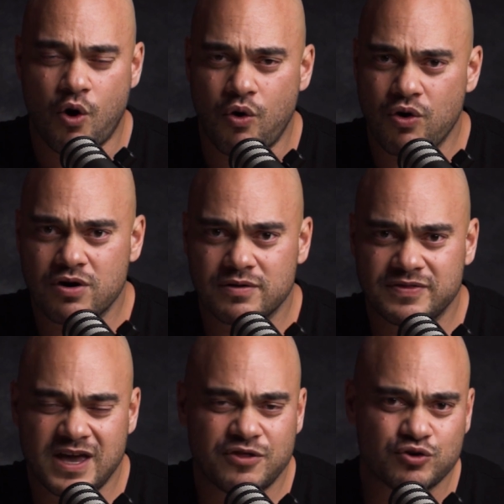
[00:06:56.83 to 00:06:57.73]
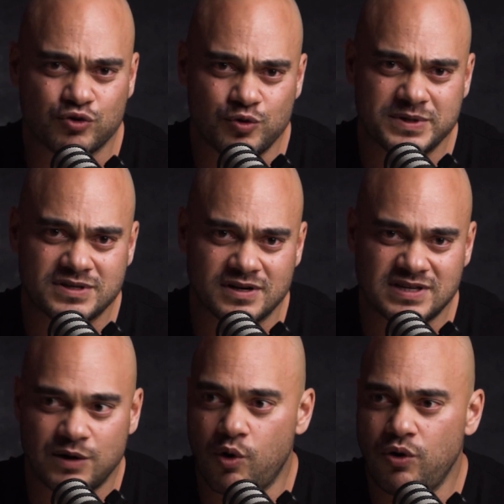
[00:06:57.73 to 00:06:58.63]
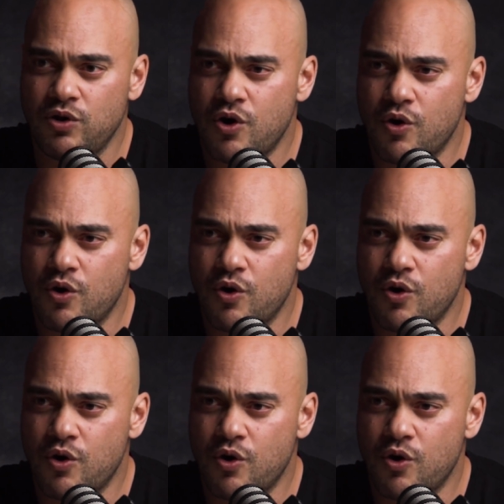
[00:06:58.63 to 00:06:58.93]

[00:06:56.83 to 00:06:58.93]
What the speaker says: Or the other group is going to say, well,